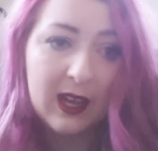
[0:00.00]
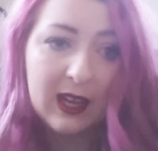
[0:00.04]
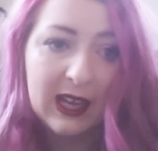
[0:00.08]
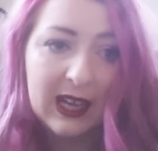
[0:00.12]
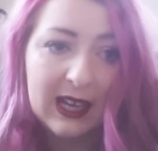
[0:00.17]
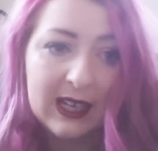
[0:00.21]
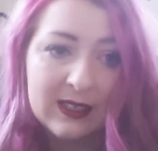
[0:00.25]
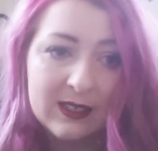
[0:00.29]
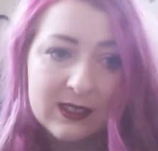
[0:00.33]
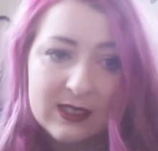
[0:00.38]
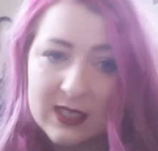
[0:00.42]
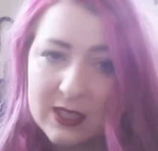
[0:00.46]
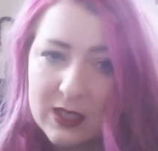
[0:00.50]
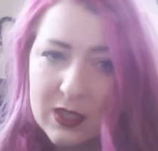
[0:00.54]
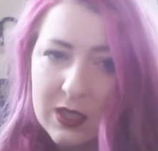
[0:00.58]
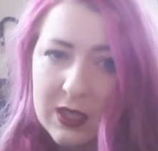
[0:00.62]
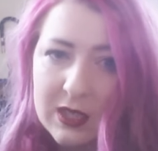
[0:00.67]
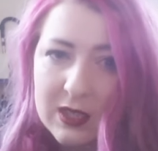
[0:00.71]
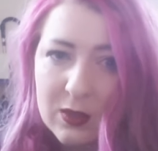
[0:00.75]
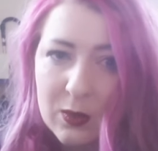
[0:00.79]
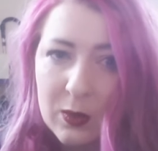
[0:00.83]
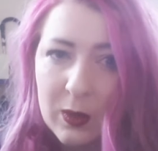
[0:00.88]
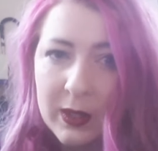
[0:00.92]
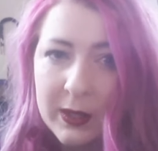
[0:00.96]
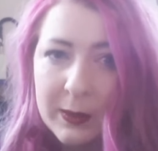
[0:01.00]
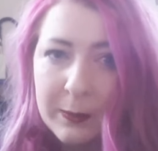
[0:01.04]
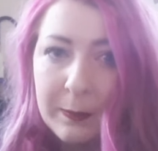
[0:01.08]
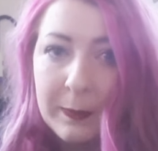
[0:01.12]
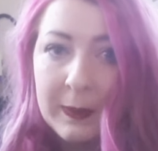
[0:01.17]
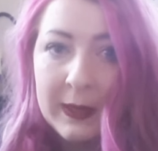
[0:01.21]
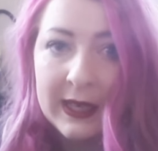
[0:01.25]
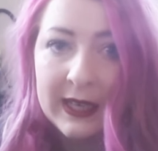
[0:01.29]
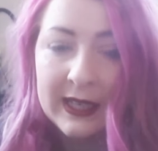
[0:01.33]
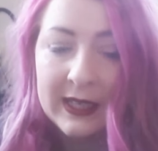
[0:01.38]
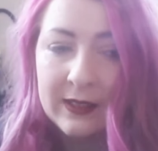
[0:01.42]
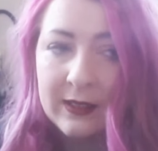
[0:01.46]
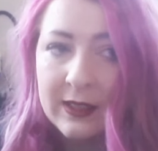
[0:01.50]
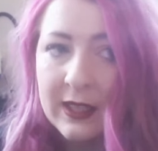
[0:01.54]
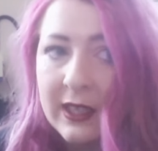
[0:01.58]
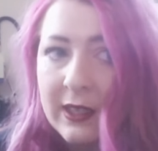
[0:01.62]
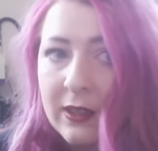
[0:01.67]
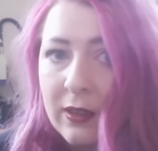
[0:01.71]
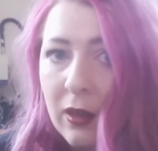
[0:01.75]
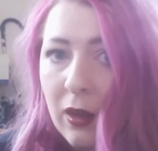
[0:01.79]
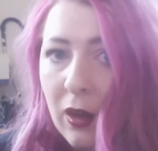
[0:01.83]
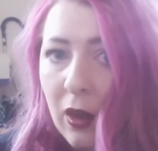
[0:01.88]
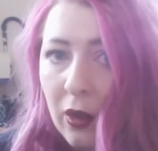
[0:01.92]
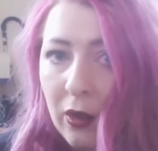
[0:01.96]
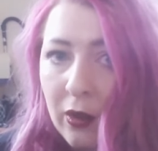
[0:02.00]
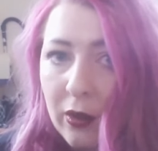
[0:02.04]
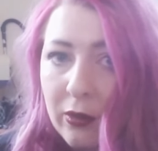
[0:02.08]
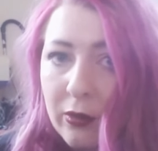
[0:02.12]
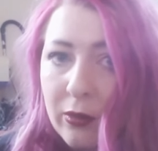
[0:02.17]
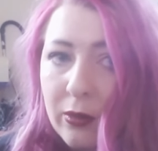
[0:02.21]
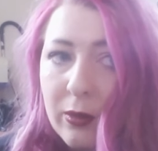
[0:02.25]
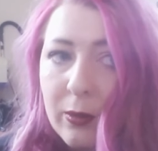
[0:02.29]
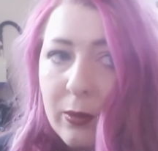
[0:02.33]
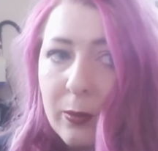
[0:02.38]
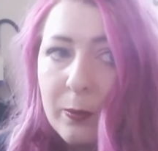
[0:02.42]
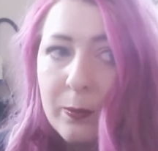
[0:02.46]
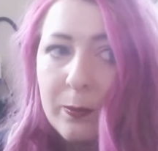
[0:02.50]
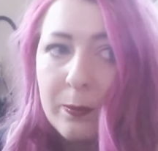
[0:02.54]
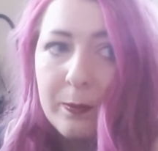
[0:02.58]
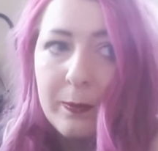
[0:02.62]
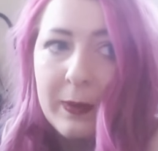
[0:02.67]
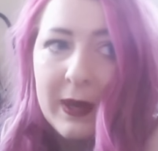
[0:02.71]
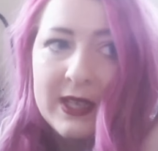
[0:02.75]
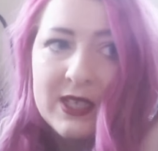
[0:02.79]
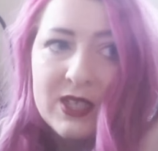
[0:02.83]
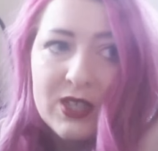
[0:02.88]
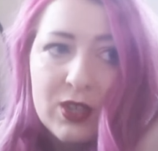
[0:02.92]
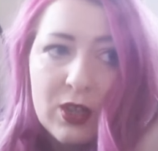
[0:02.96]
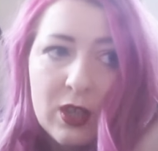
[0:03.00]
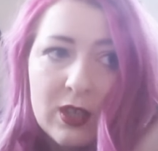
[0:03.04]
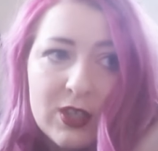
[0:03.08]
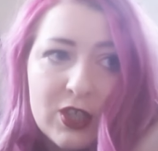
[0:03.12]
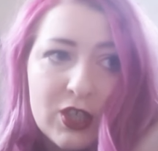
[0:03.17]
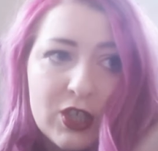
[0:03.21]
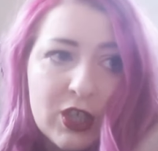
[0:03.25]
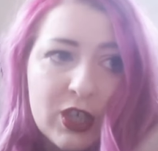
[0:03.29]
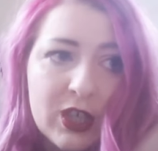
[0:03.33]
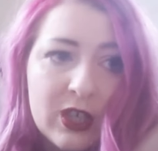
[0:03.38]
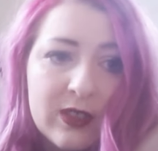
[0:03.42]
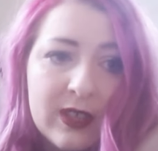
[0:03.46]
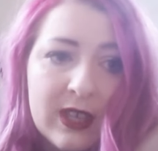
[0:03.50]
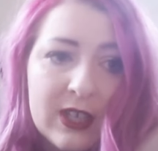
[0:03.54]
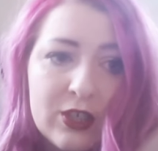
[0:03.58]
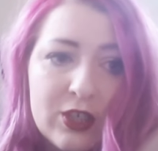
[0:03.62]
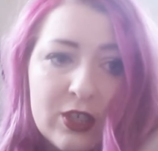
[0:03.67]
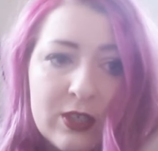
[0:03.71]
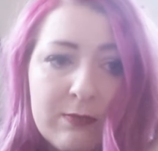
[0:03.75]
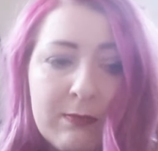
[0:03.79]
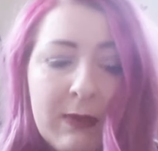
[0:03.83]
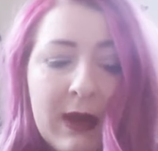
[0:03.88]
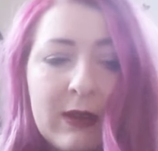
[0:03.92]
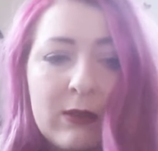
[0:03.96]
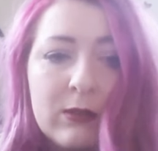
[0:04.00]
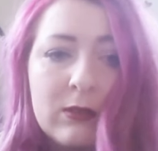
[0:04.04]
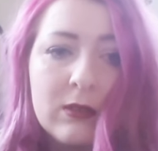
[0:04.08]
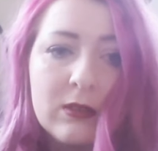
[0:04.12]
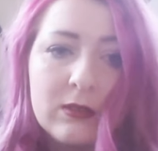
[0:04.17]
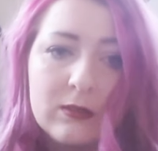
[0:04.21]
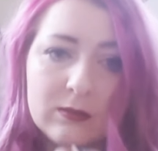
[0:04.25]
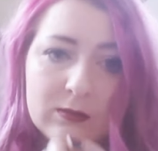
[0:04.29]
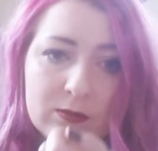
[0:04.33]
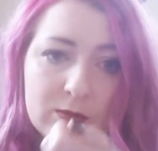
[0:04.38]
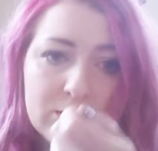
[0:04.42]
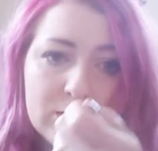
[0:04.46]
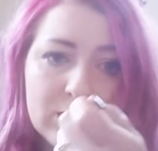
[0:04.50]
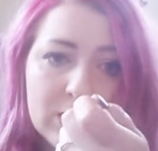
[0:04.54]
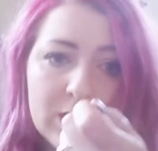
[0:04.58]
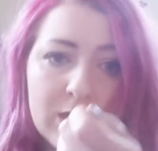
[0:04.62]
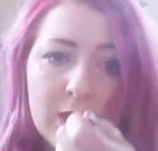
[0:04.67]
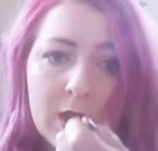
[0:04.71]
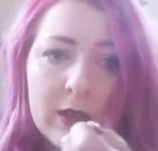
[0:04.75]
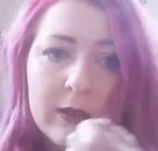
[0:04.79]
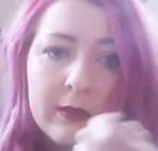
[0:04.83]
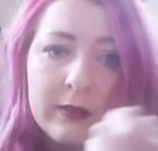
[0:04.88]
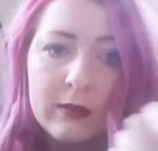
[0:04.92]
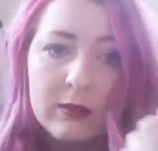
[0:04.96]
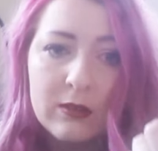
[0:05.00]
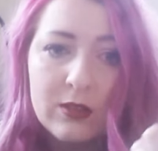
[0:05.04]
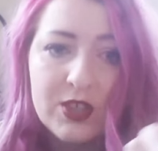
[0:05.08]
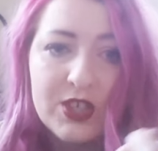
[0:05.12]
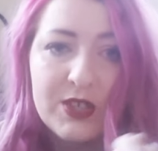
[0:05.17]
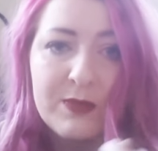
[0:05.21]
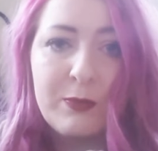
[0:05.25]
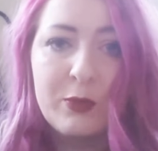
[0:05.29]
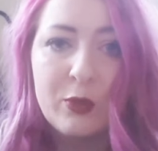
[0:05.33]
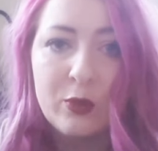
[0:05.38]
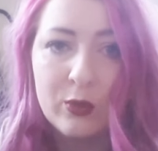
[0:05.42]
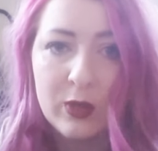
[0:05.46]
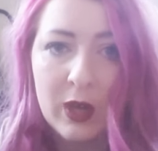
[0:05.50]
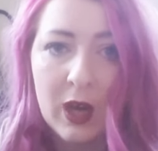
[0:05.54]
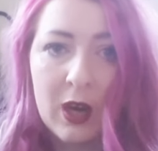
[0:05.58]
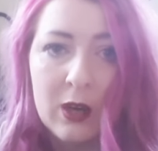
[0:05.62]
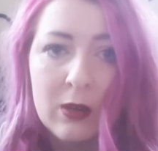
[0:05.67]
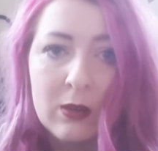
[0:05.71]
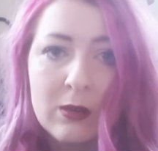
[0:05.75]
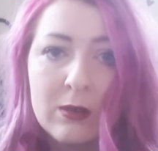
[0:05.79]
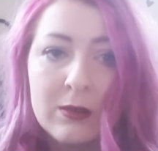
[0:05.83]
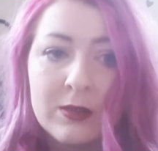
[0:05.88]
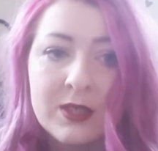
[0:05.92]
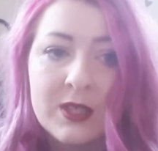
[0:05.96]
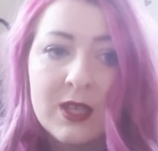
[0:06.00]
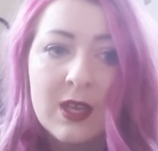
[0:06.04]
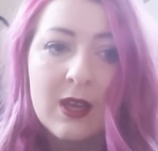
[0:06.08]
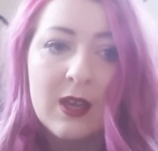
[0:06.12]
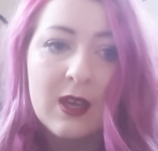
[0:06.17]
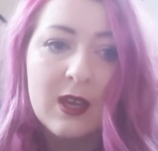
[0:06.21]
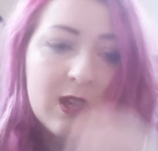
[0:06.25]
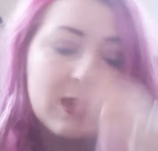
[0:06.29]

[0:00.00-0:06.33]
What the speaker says: and it's quite big, then no, best not to do that. Just melt, you know, small holes.